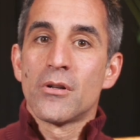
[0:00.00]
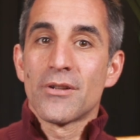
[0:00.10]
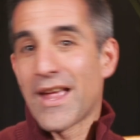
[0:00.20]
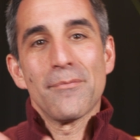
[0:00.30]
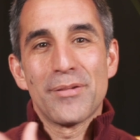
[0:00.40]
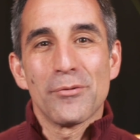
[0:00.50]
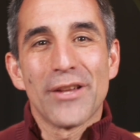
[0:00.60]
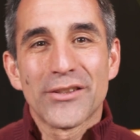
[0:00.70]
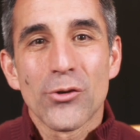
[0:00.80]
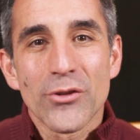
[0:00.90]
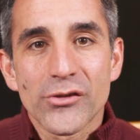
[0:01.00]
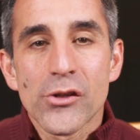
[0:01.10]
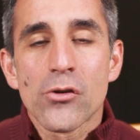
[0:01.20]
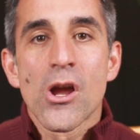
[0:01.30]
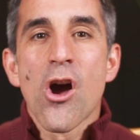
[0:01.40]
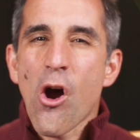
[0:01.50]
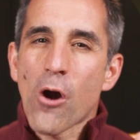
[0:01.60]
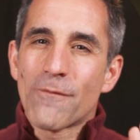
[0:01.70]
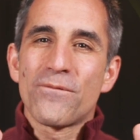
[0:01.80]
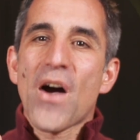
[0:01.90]
and people like Sona Sion are
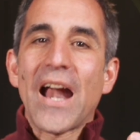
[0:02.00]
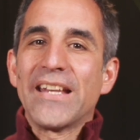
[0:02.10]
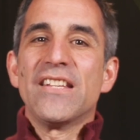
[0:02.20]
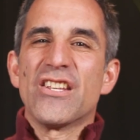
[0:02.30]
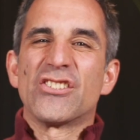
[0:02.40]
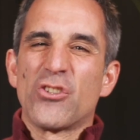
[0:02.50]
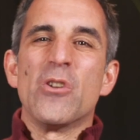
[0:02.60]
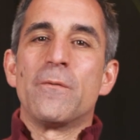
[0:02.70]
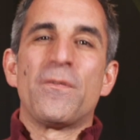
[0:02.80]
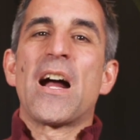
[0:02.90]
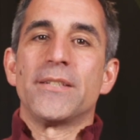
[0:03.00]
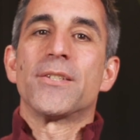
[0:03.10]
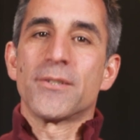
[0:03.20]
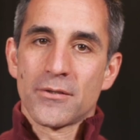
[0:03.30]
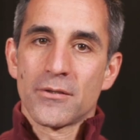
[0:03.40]
fighting this good fight.